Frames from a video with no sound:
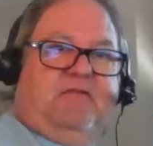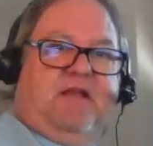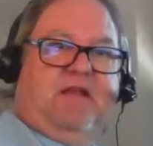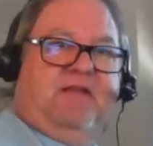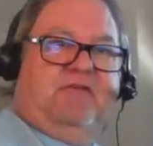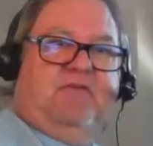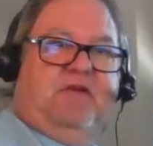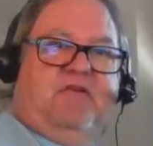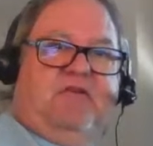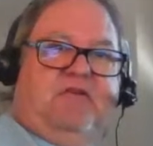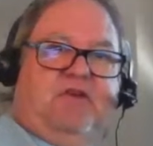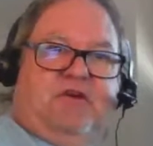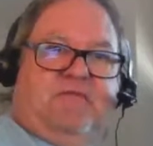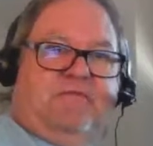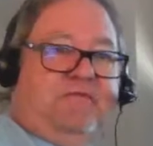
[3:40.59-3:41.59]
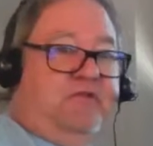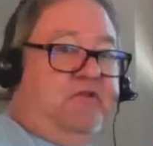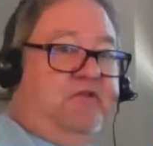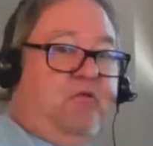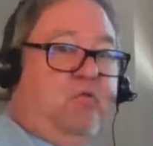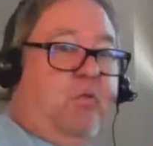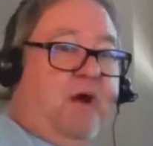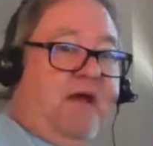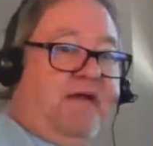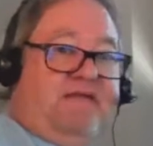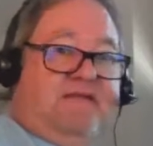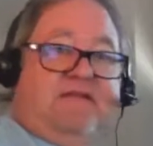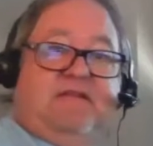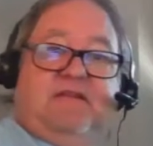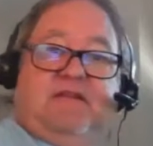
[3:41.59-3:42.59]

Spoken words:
like the way you look. If you look white,